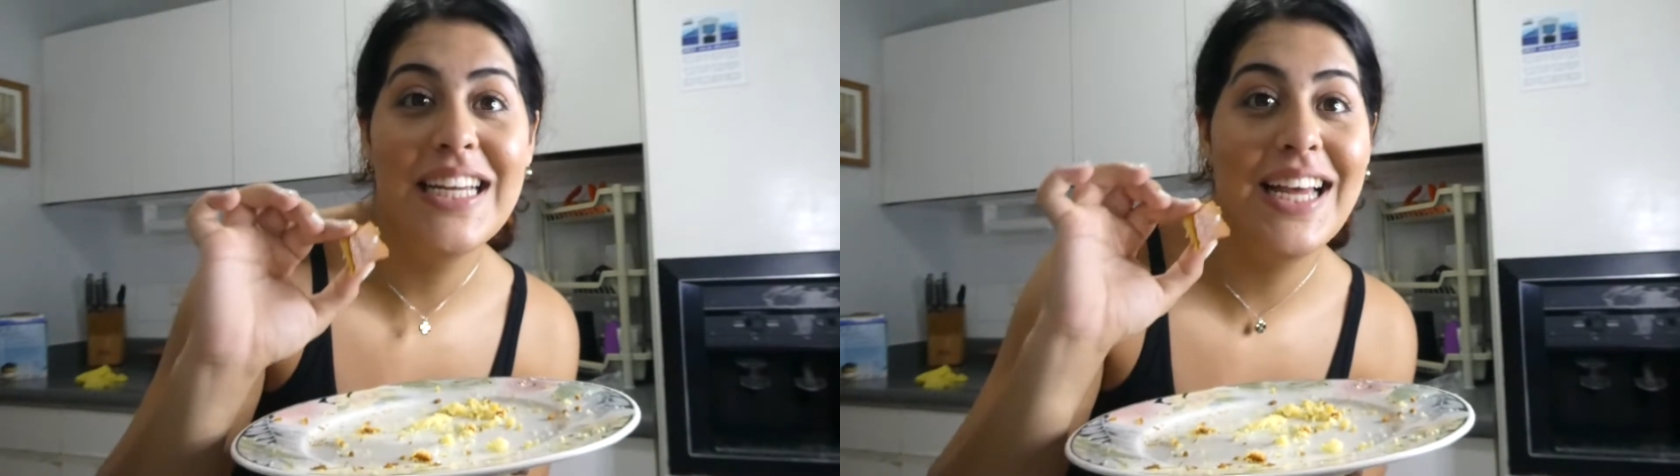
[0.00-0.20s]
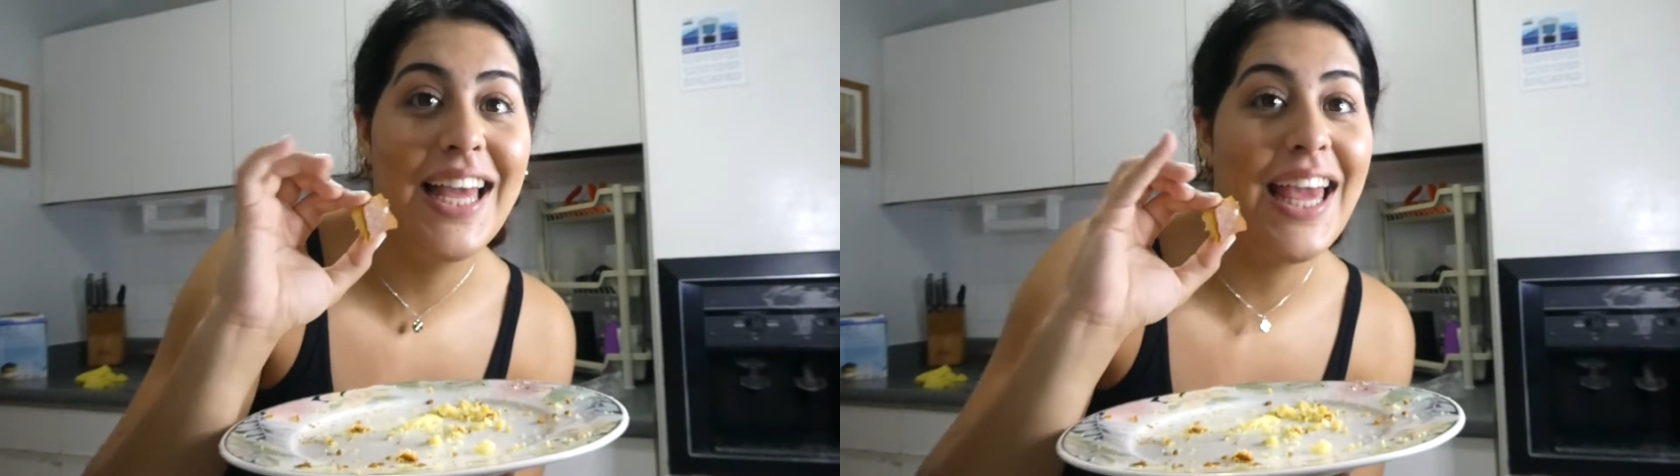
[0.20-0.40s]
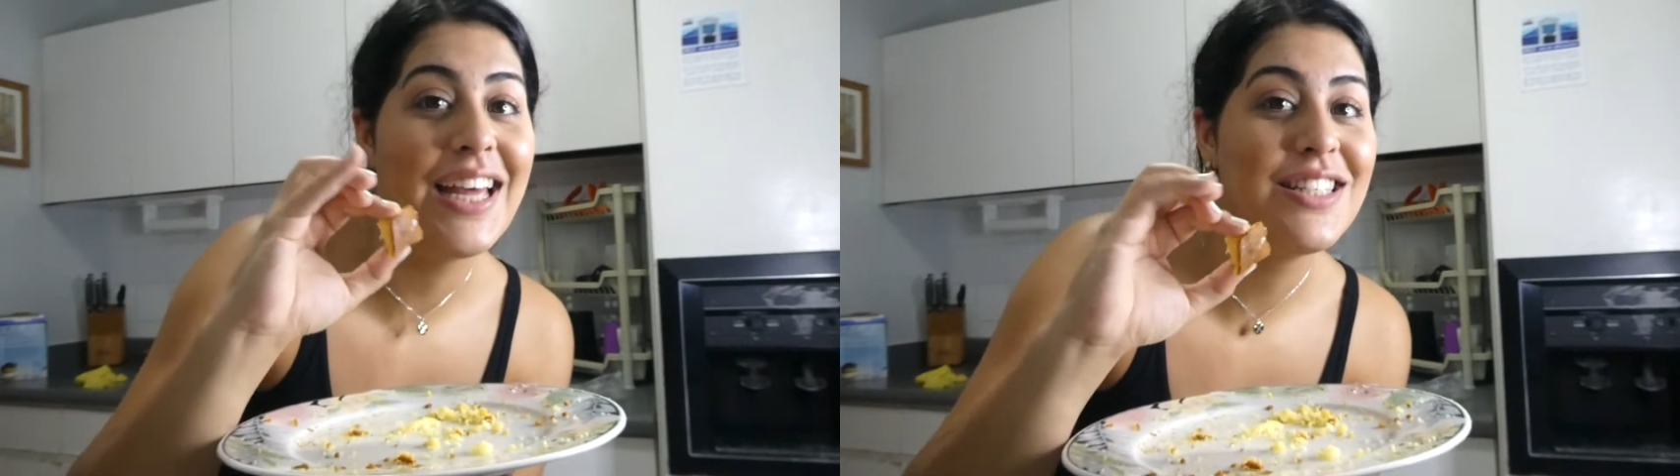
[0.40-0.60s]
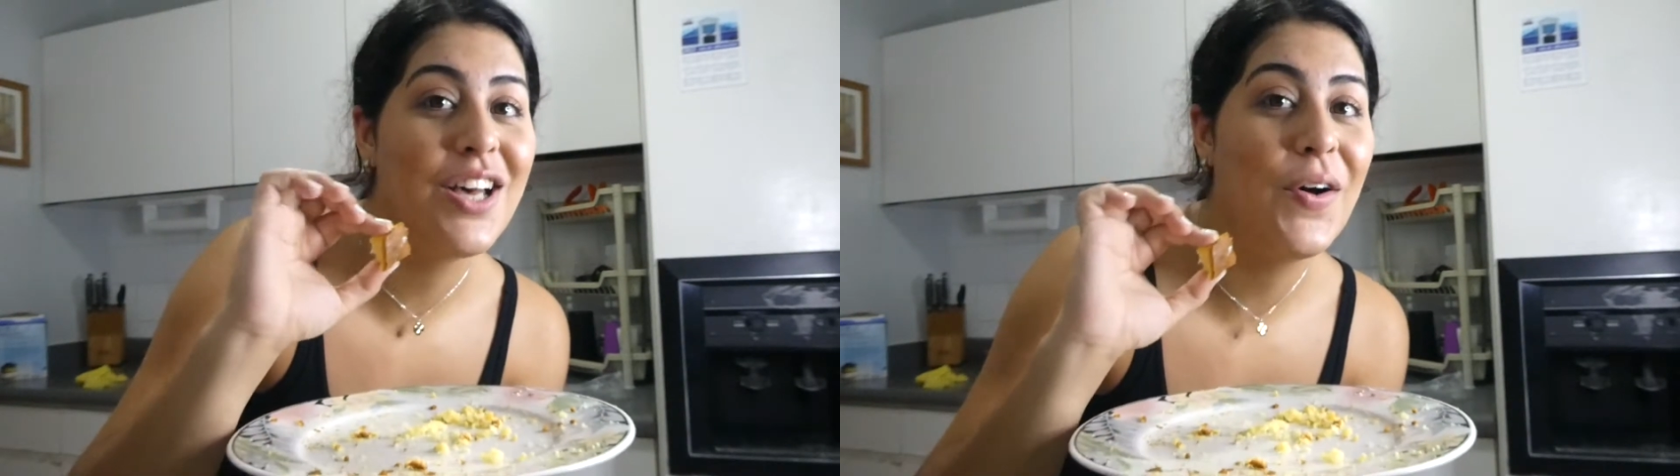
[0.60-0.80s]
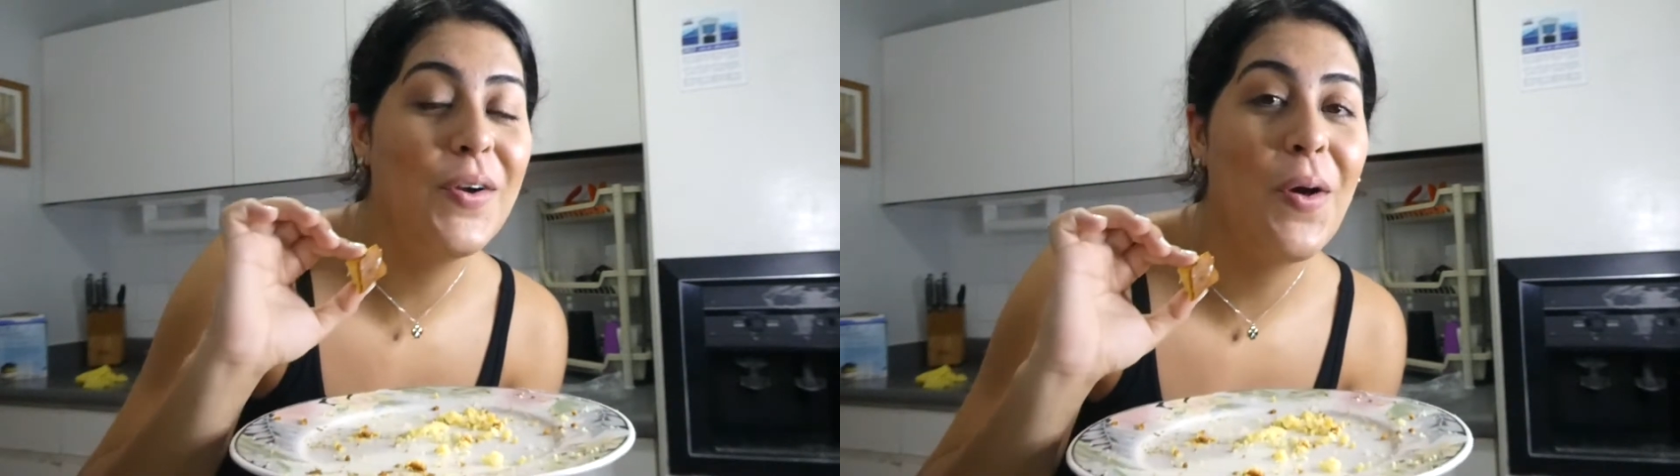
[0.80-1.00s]
and
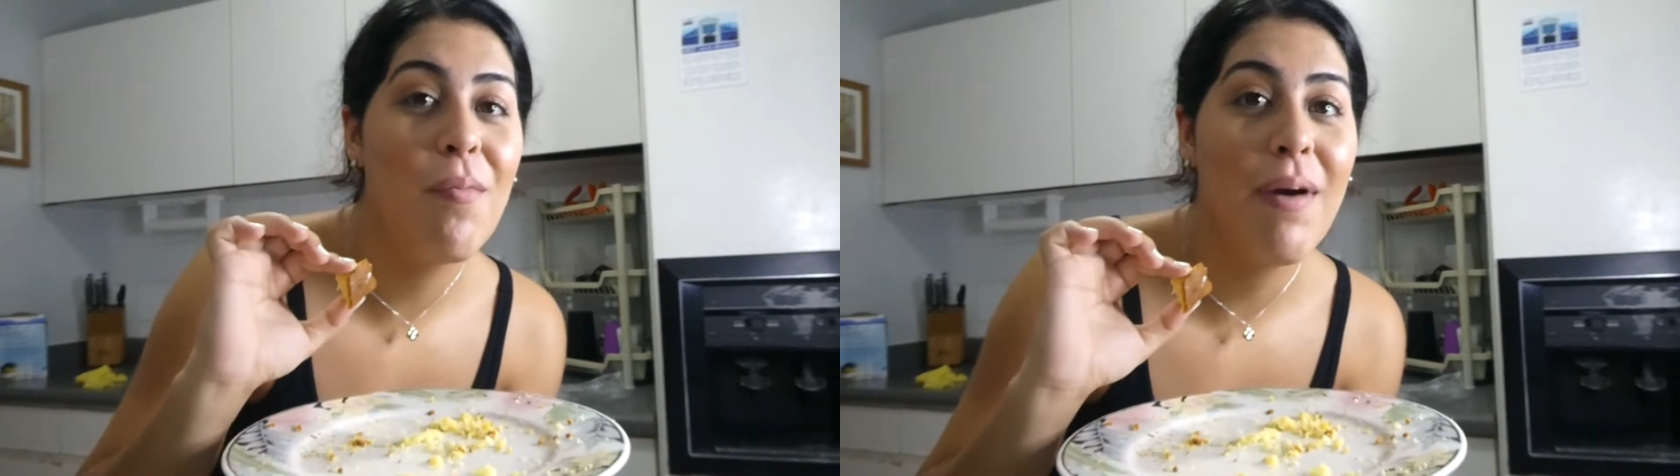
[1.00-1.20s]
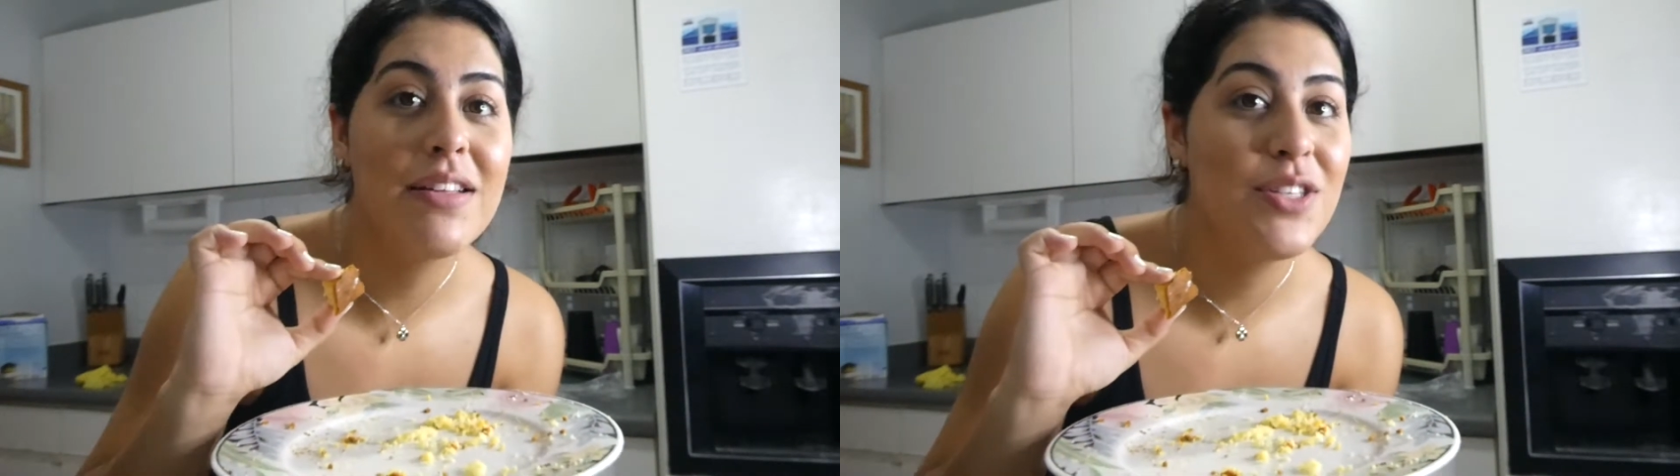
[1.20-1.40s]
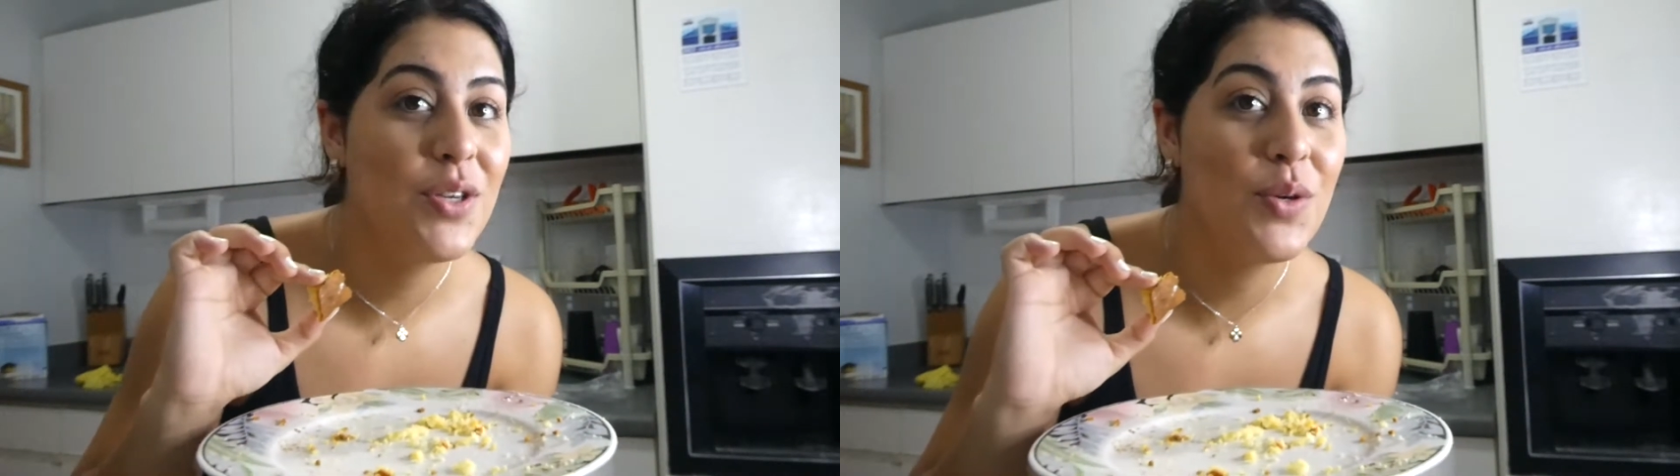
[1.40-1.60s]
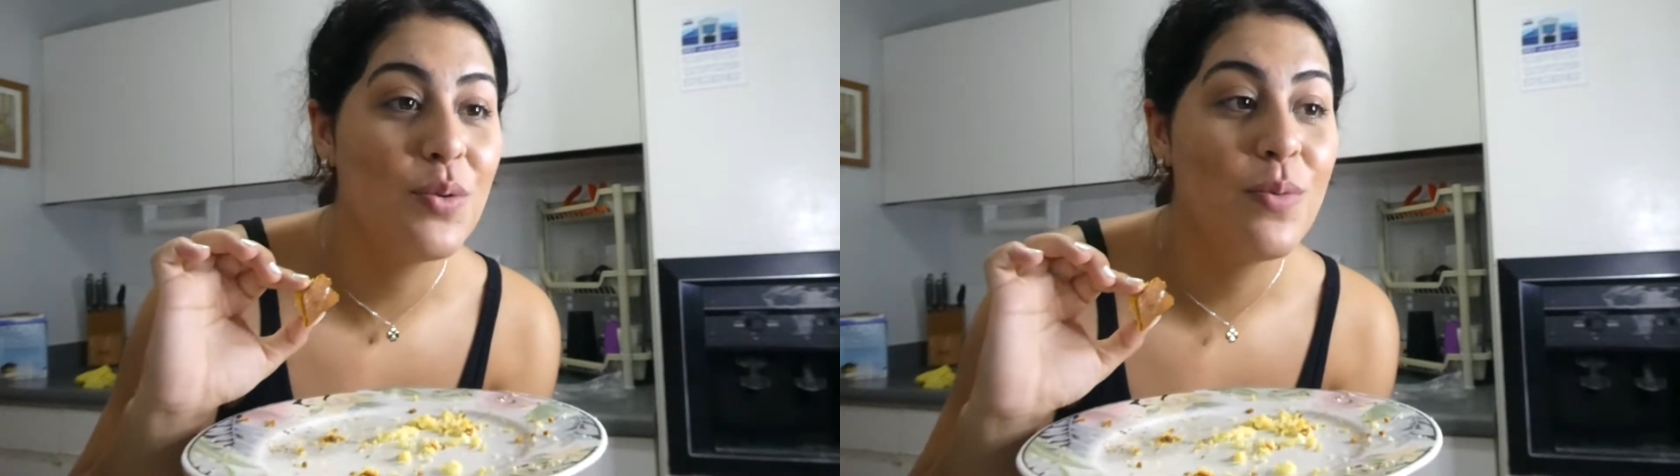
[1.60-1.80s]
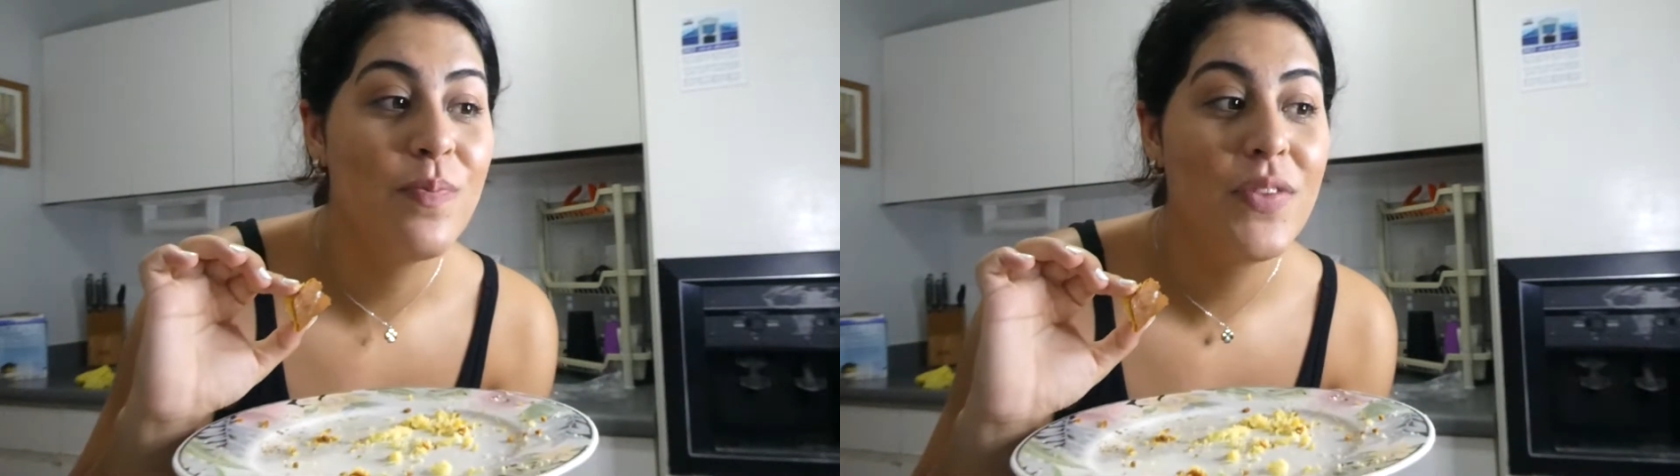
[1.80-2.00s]
I'll come back to you